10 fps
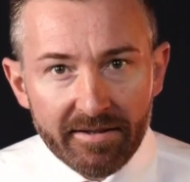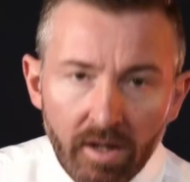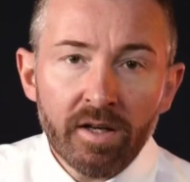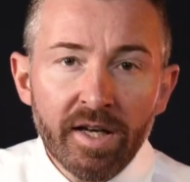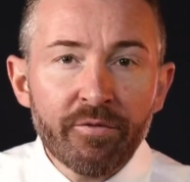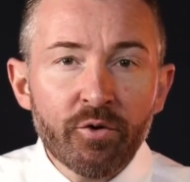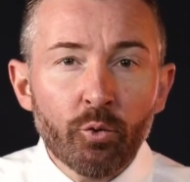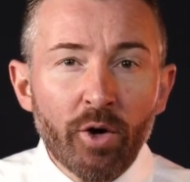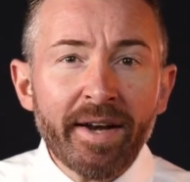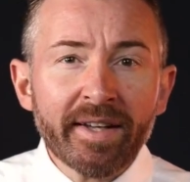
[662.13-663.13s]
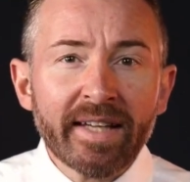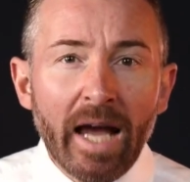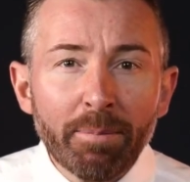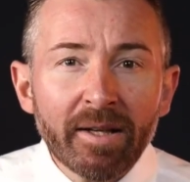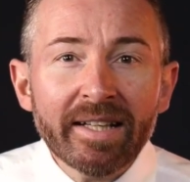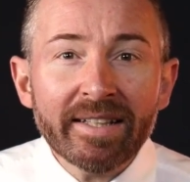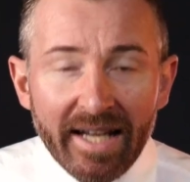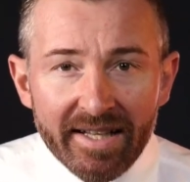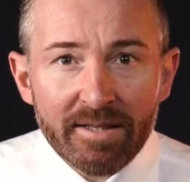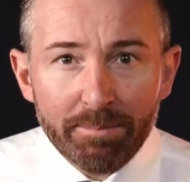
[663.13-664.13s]
If you run a capital intense
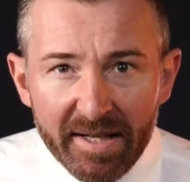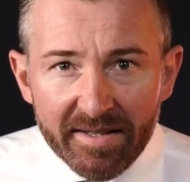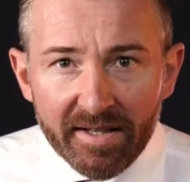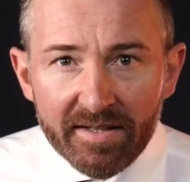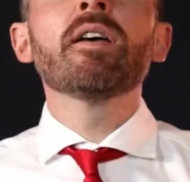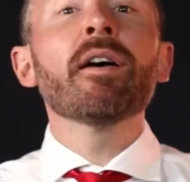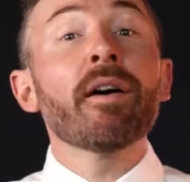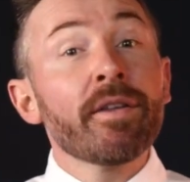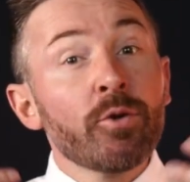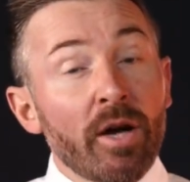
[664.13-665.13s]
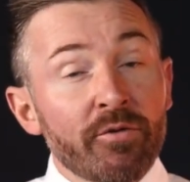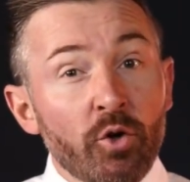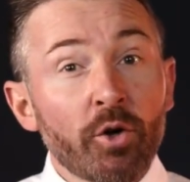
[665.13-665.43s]
business, you have certain